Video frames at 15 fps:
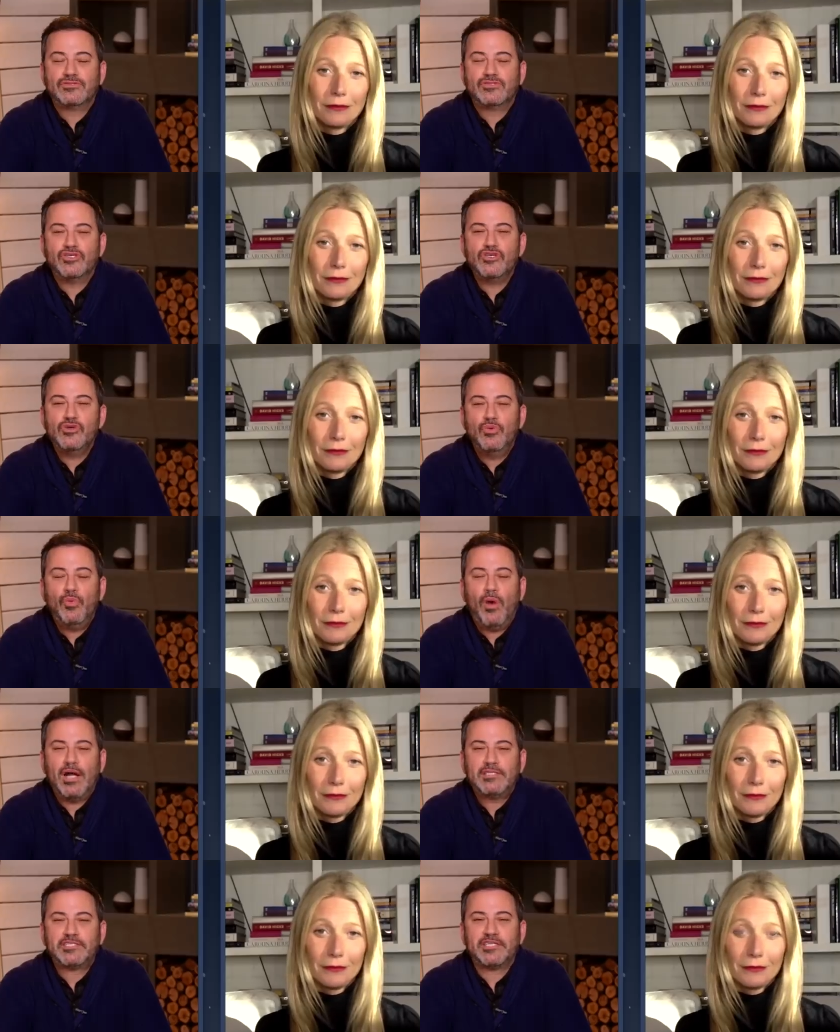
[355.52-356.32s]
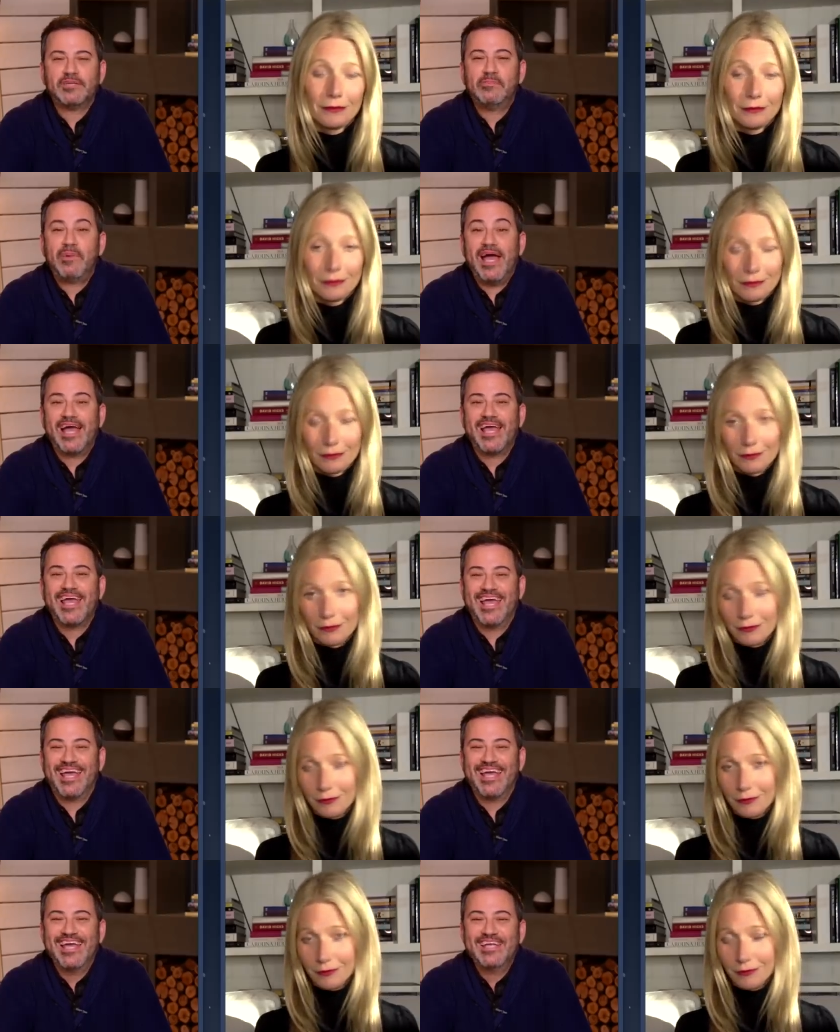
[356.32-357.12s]
Speaker 1: Do you watch the ba-
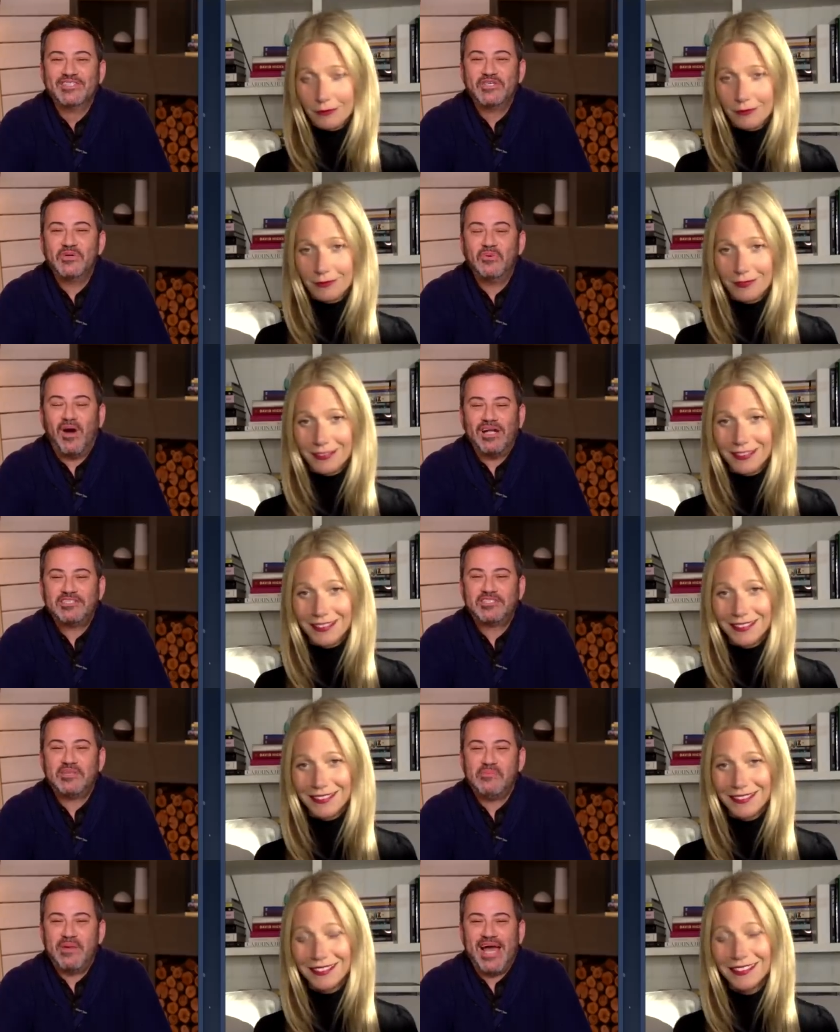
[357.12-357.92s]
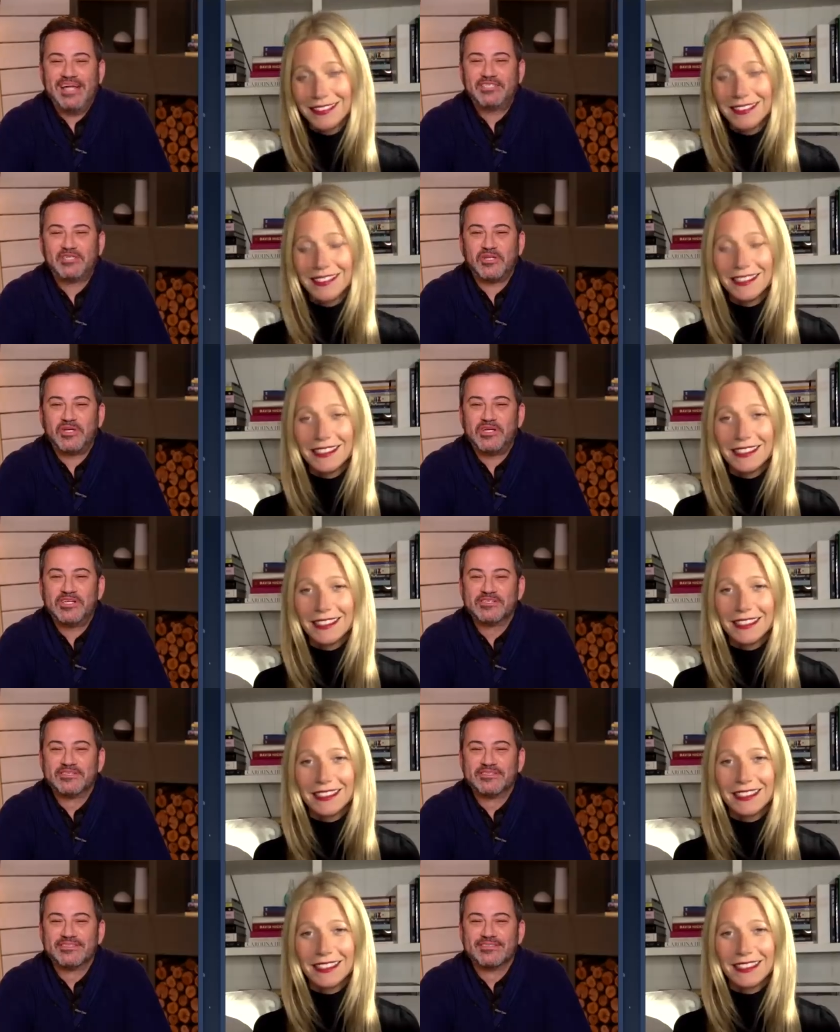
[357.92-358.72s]
Do you watch The Bachelor?
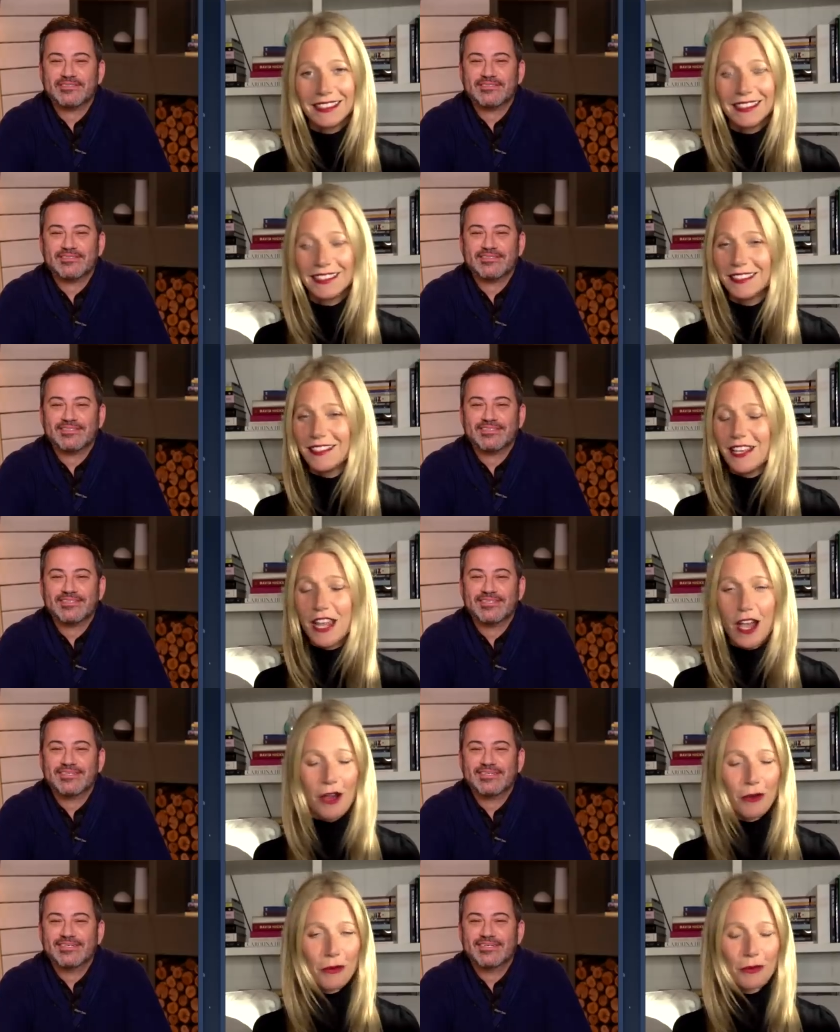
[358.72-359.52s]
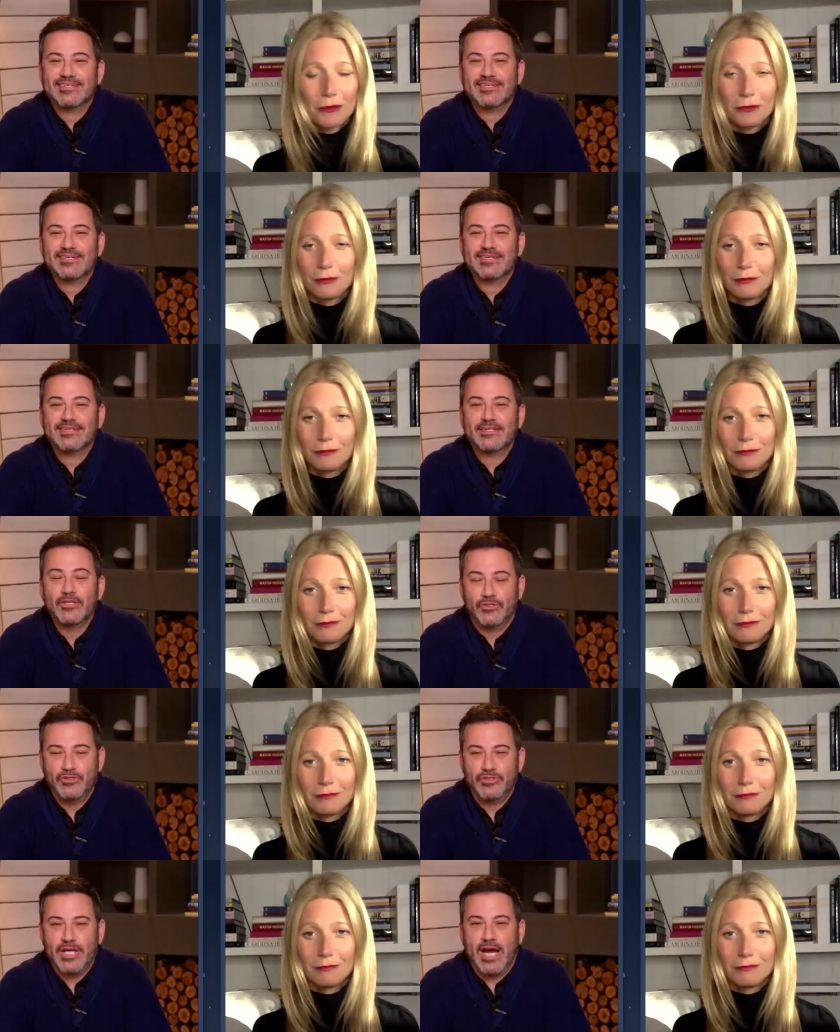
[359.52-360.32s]
Speaker 2: No.
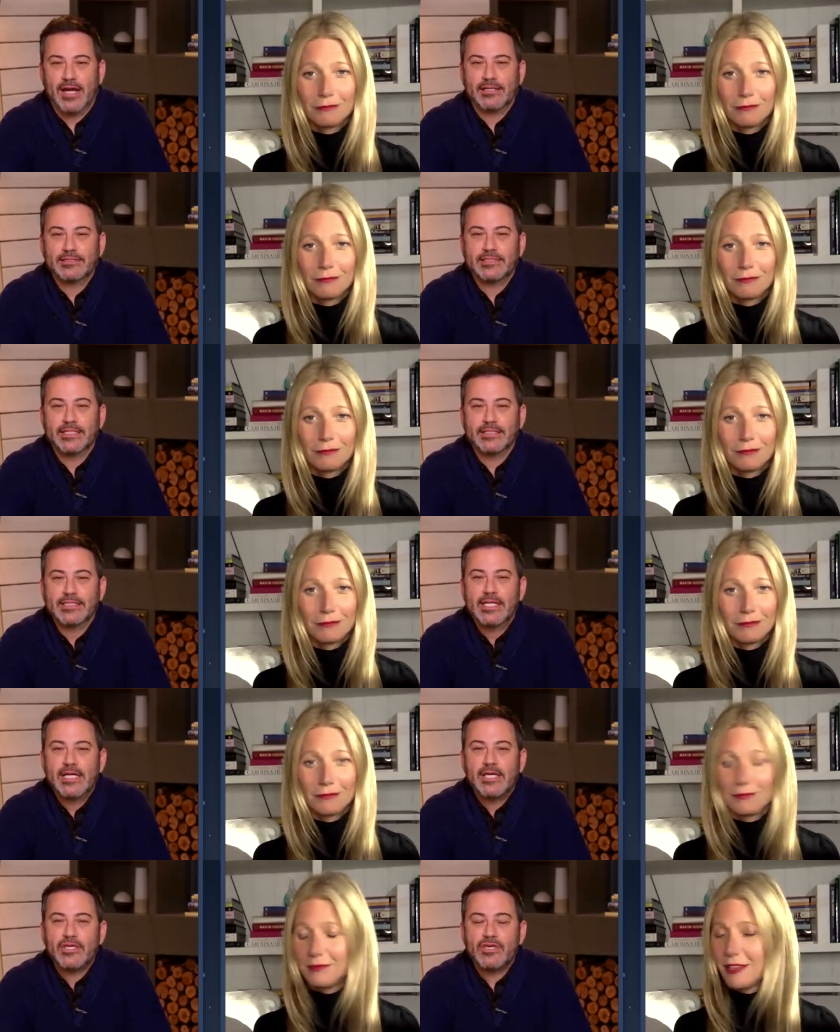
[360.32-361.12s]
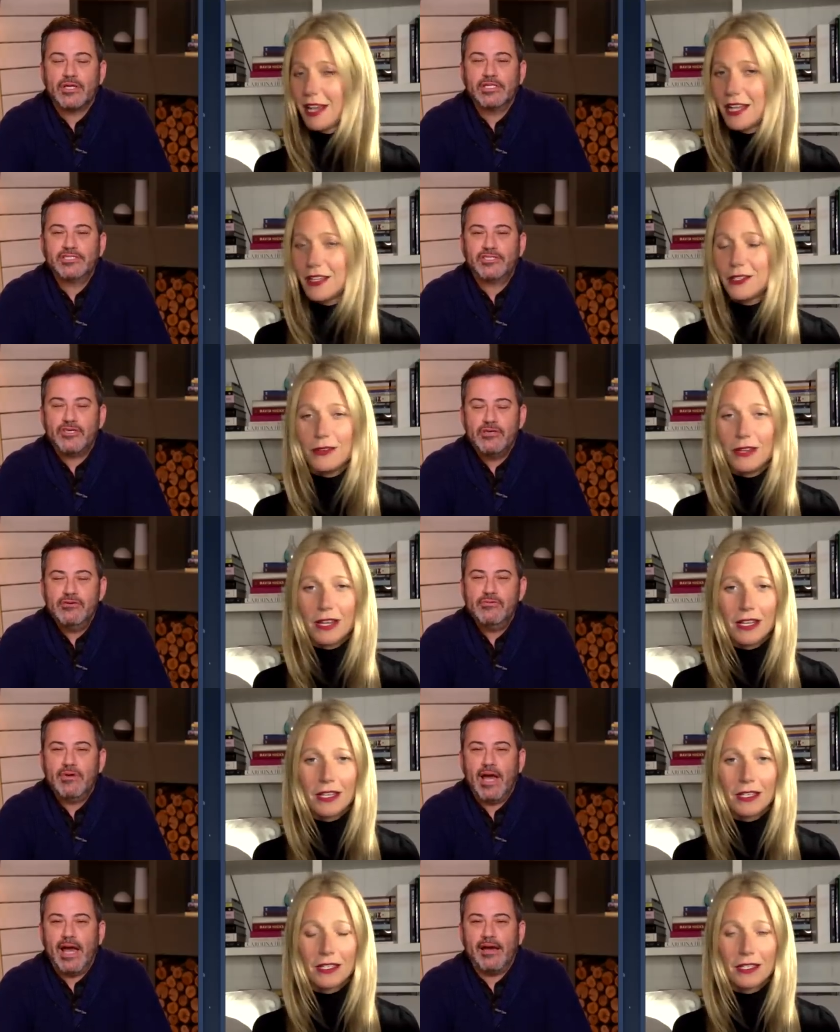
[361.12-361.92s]
Speaker 1: You do not, yeah. Because
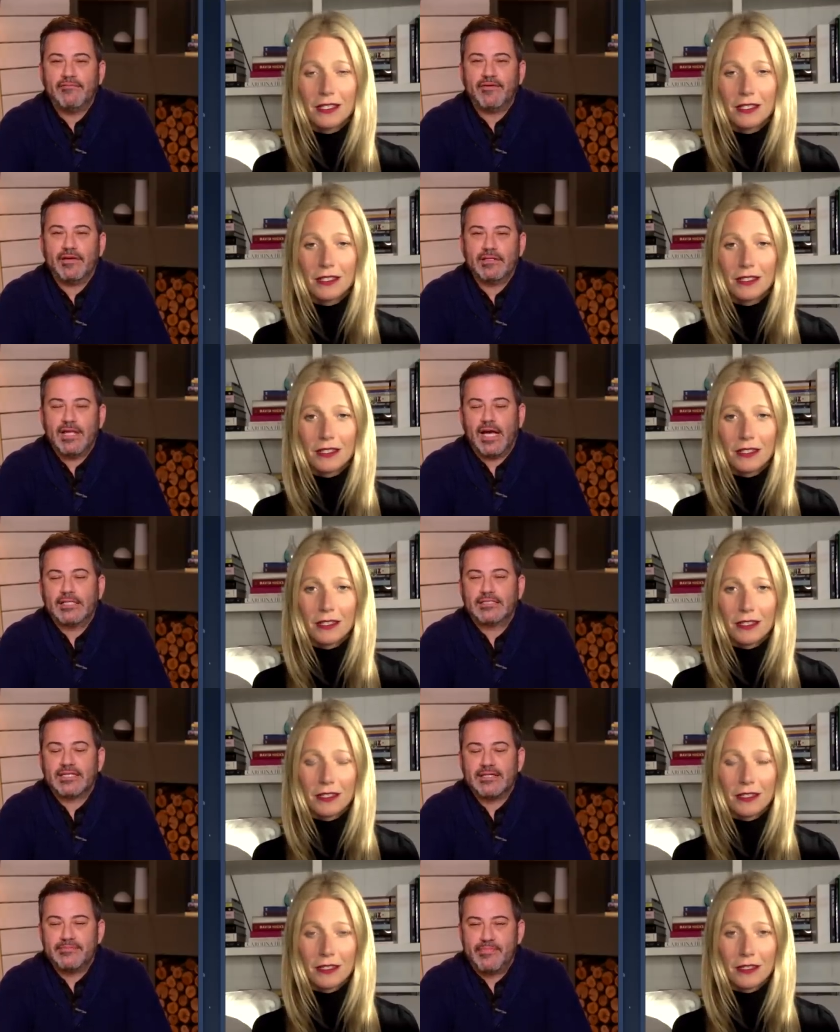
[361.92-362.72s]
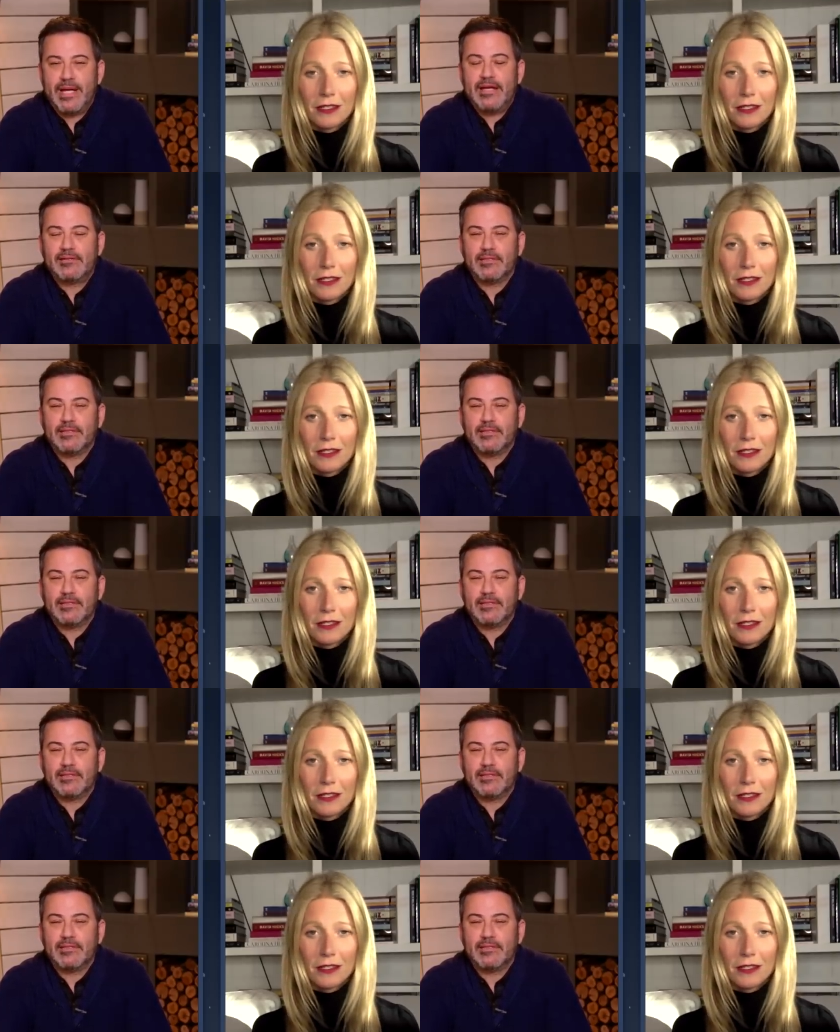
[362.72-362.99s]
you not. have, uh, not to compare